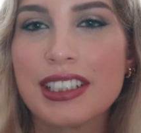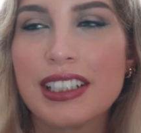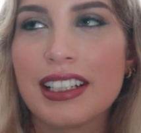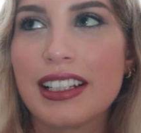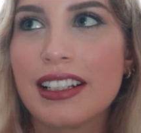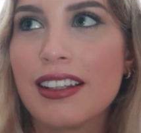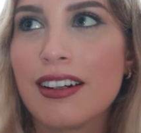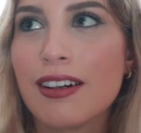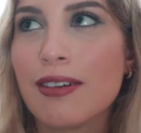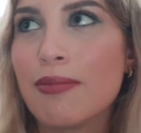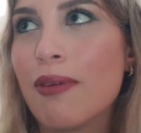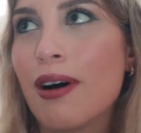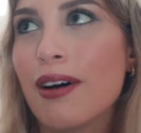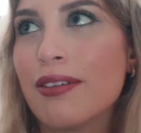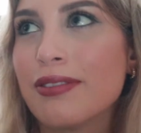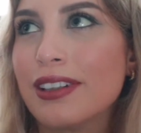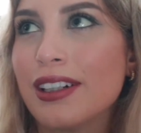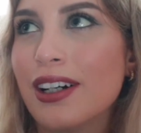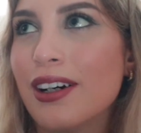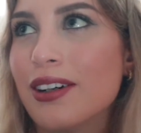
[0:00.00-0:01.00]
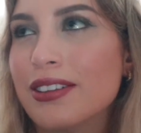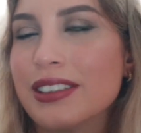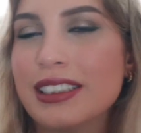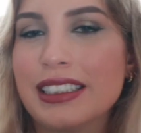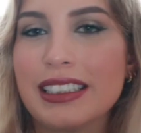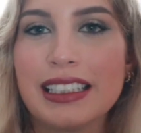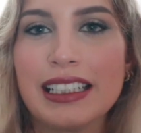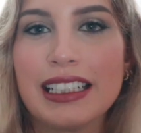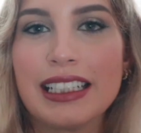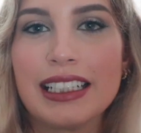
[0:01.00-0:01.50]
to like the Amalfi
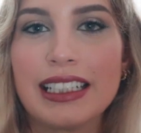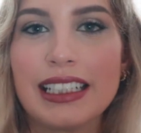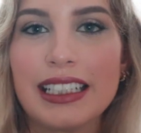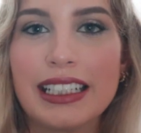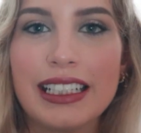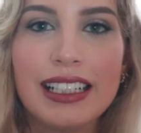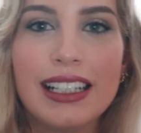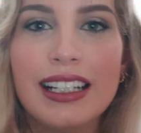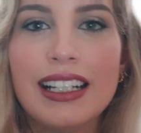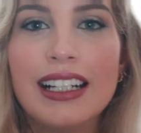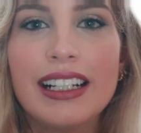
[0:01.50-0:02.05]
Coast in Italy.